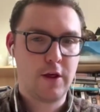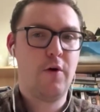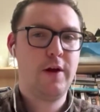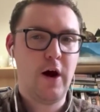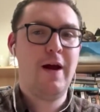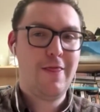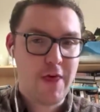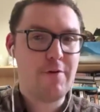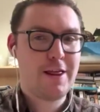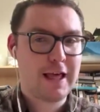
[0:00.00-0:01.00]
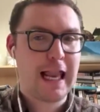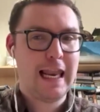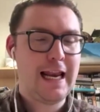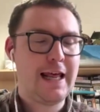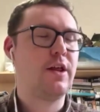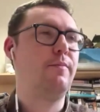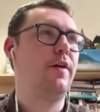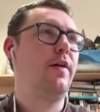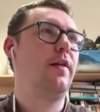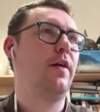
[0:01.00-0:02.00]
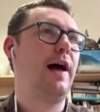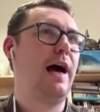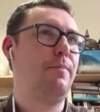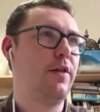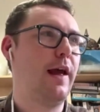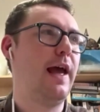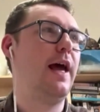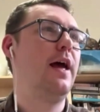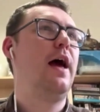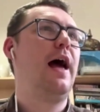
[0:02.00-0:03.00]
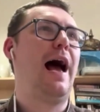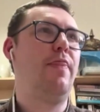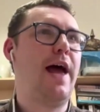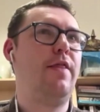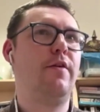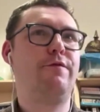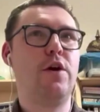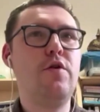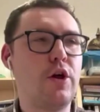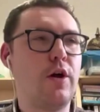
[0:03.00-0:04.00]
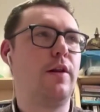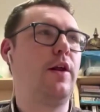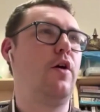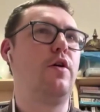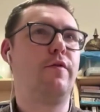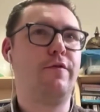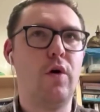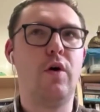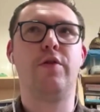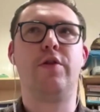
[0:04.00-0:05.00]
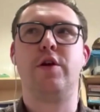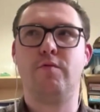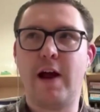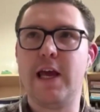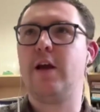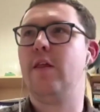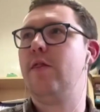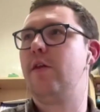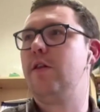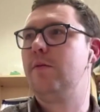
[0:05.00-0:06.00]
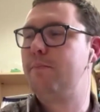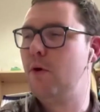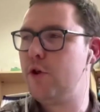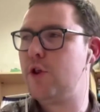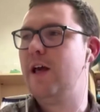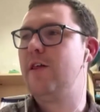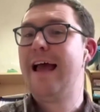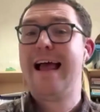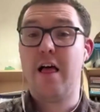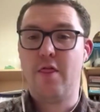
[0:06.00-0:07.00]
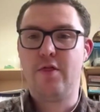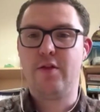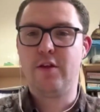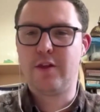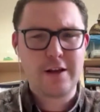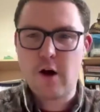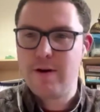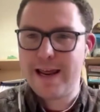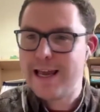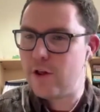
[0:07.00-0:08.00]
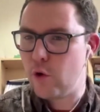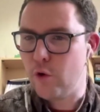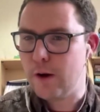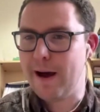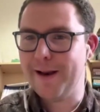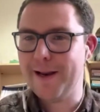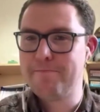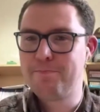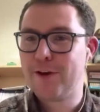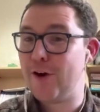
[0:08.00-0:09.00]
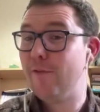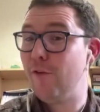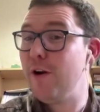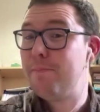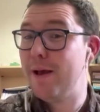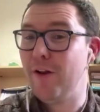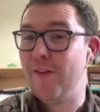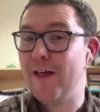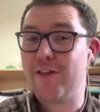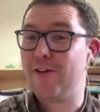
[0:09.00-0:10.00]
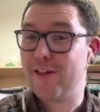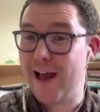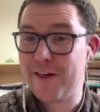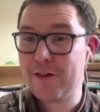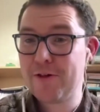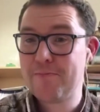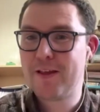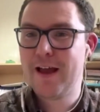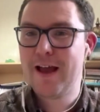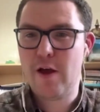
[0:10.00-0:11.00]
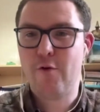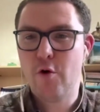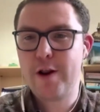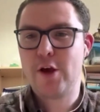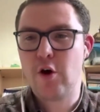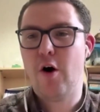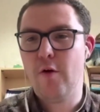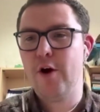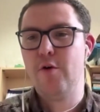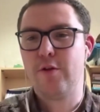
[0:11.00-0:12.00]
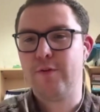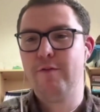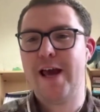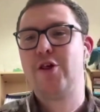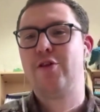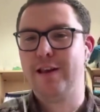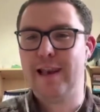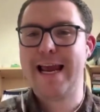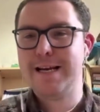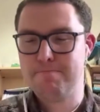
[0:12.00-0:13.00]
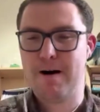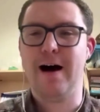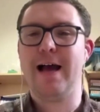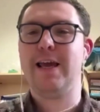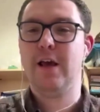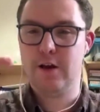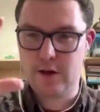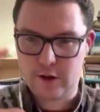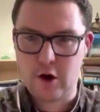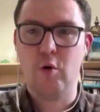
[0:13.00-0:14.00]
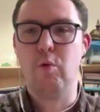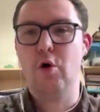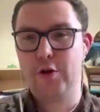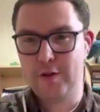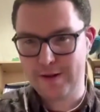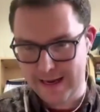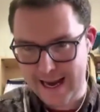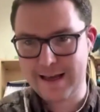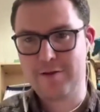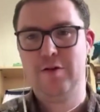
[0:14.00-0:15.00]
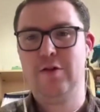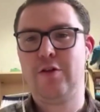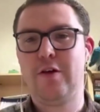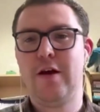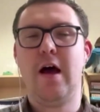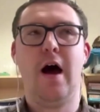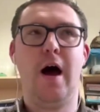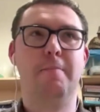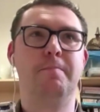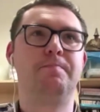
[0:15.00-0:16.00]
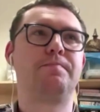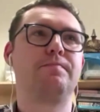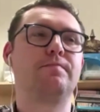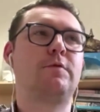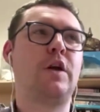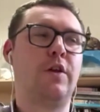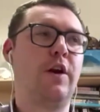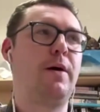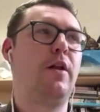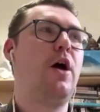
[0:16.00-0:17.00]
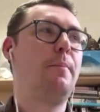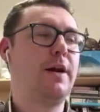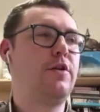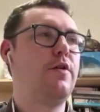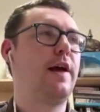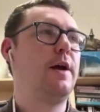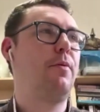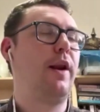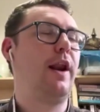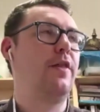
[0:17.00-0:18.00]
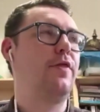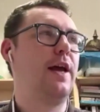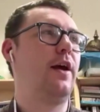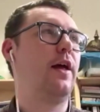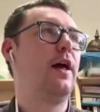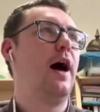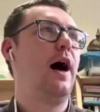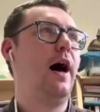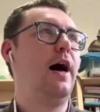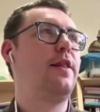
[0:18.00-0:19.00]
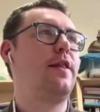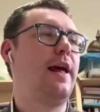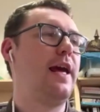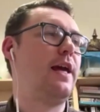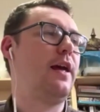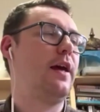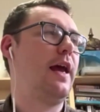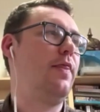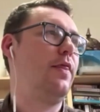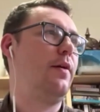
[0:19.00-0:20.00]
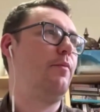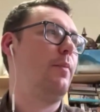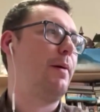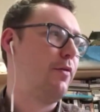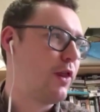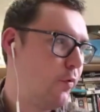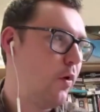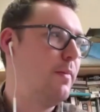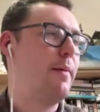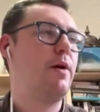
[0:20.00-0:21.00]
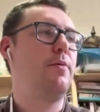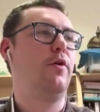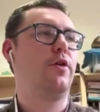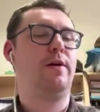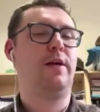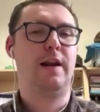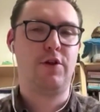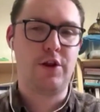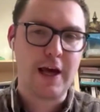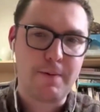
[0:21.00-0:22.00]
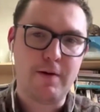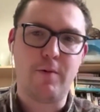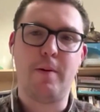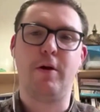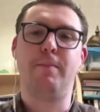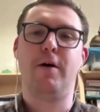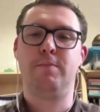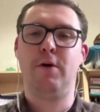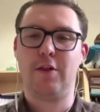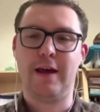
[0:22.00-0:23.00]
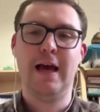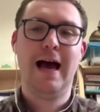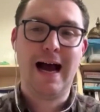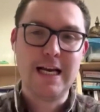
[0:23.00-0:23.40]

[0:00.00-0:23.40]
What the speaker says: So, there is clearly something that happens here. And then the future, your Fords and your Reagans and your Bushes, they don't need to talk about it because they've already built on that success. They've already got those foundations laid by your Goldwaters and your Nixons that have built. But I do take your point, and I think I see in about Civil War memory, but also in kind of shaping Republican Party policy.